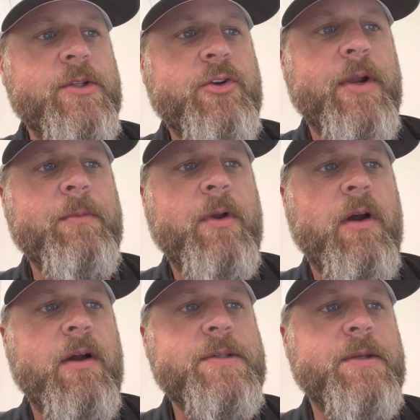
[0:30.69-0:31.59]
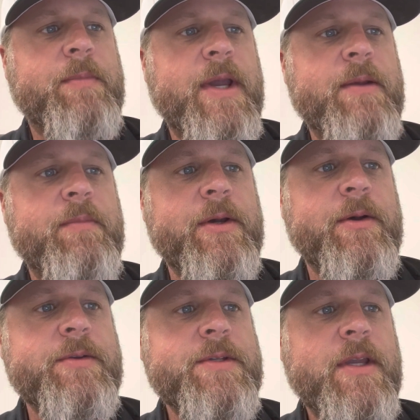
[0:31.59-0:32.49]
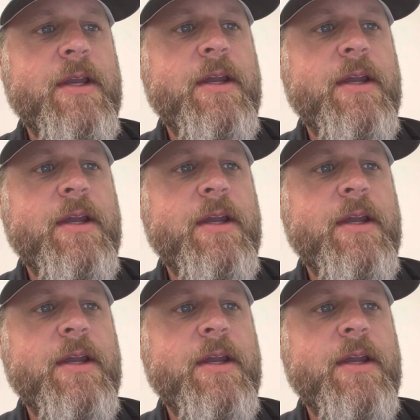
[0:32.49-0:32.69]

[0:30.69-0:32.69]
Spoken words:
trim costs to pay bills